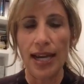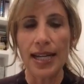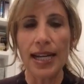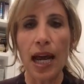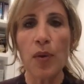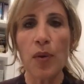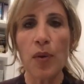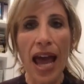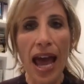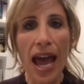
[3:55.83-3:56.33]
And
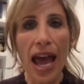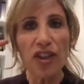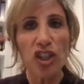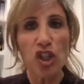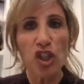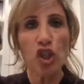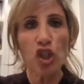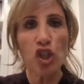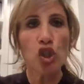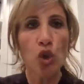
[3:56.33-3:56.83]
I had
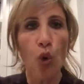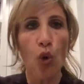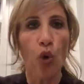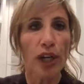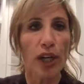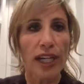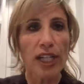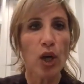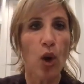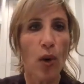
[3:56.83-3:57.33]
this
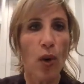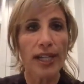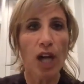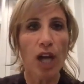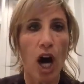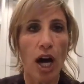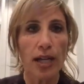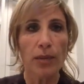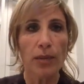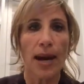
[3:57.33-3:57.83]
story going
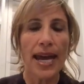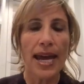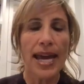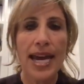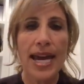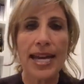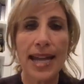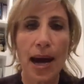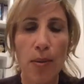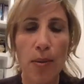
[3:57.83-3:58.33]
on in my
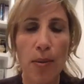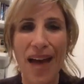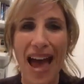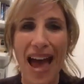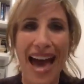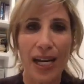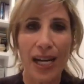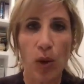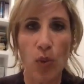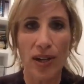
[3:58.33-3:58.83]
head, how
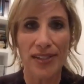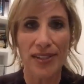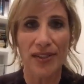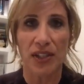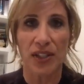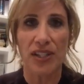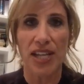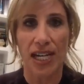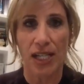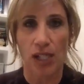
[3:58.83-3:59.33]
bad I was
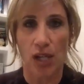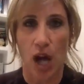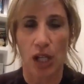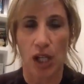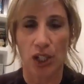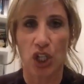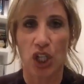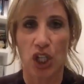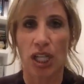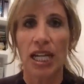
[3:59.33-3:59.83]
at
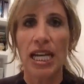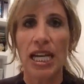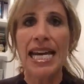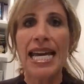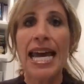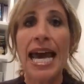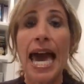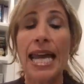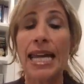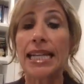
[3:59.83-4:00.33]
technology.
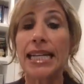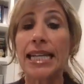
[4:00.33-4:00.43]
And I